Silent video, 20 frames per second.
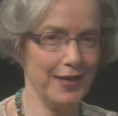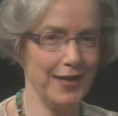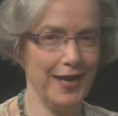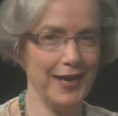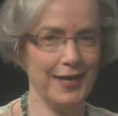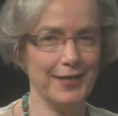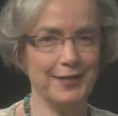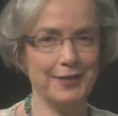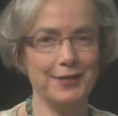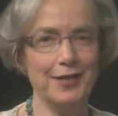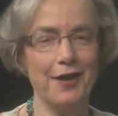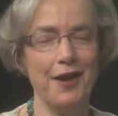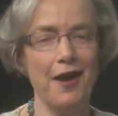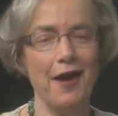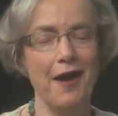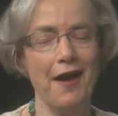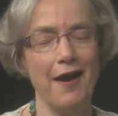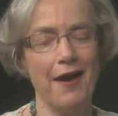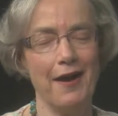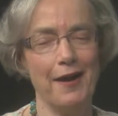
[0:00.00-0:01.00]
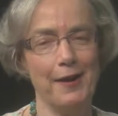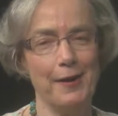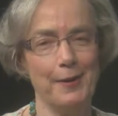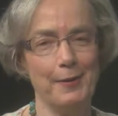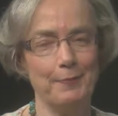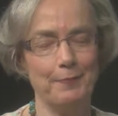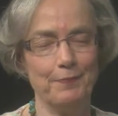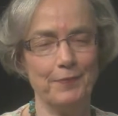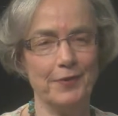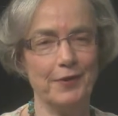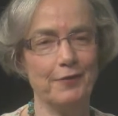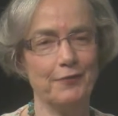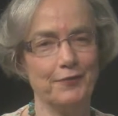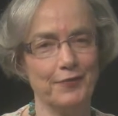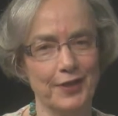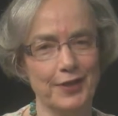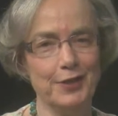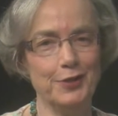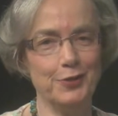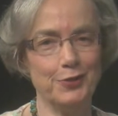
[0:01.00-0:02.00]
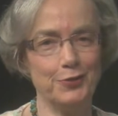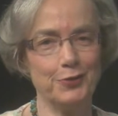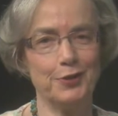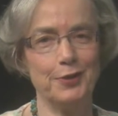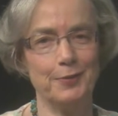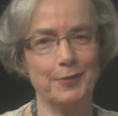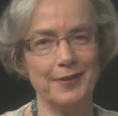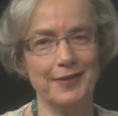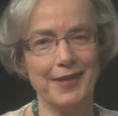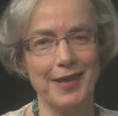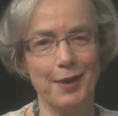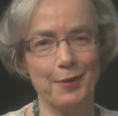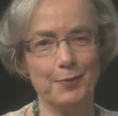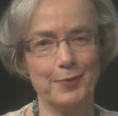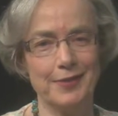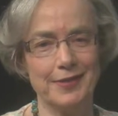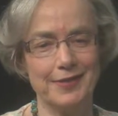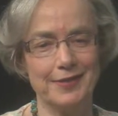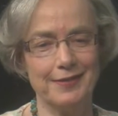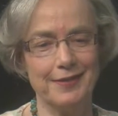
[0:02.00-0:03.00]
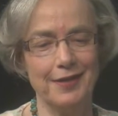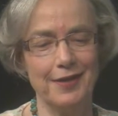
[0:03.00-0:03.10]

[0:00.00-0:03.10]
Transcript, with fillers: And um, a funny story with that was